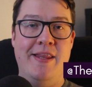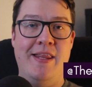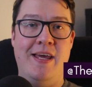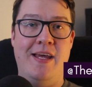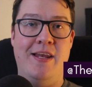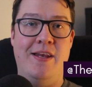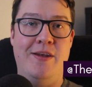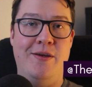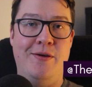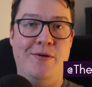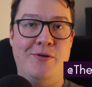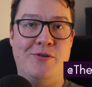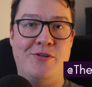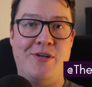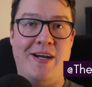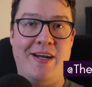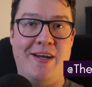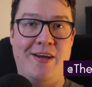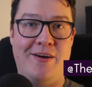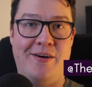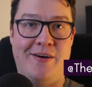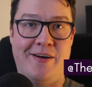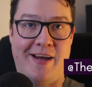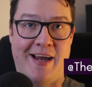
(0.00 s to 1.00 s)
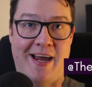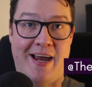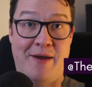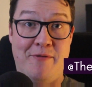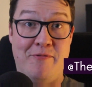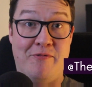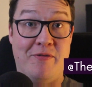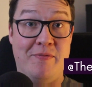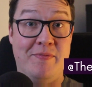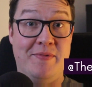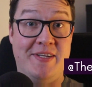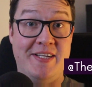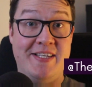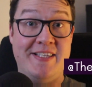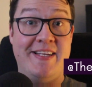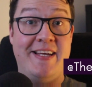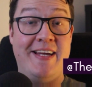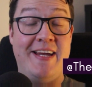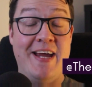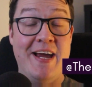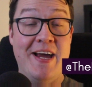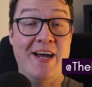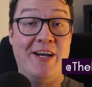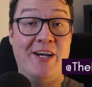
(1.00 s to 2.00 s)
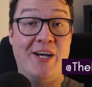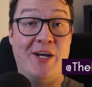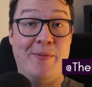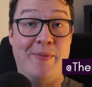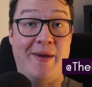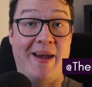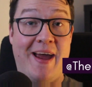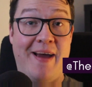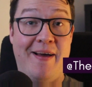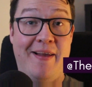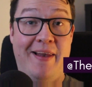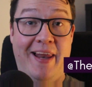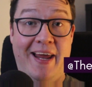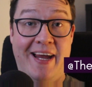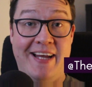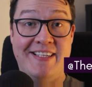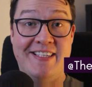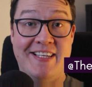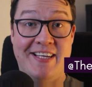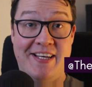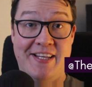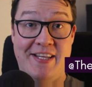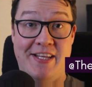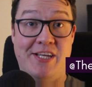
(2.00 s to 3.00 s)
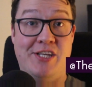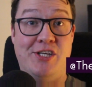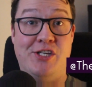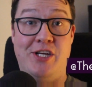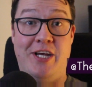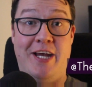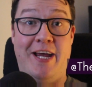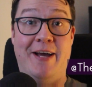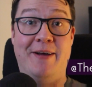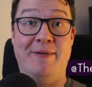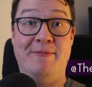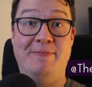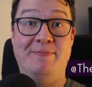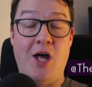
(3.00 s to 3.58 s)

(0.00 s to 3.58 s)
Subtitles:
the new trading card game from Disney coming out later this year.